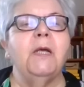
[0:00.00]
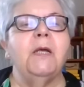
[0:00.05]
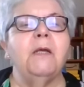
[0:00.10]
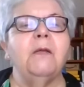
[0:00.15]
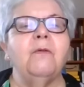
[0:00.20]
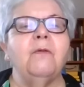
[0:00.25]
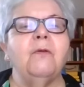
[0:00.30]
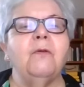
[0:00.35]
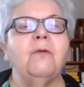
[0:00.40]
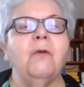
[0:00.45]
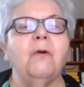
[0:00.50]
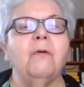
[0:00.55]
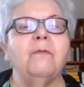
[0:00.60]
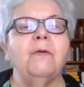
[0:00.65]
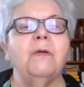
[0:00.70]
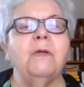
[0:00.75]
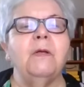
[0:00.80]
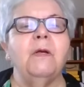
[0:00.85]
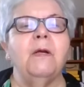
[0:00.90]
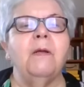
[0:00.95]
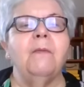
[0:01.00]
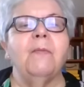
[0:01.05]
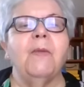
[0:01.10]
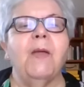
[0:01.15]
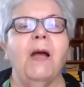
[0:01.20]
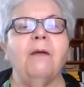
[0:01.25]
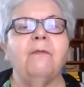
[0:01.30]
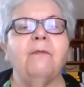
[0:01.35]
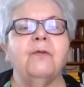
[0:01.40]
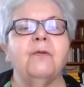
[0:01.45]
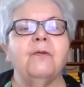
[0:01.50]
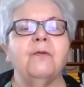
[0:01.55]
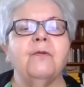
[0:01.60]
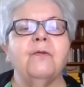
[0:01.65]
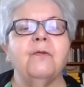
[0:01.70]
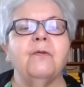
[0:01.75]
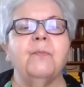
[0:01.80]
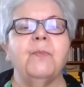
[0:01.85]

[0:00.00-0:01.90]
in the novel after the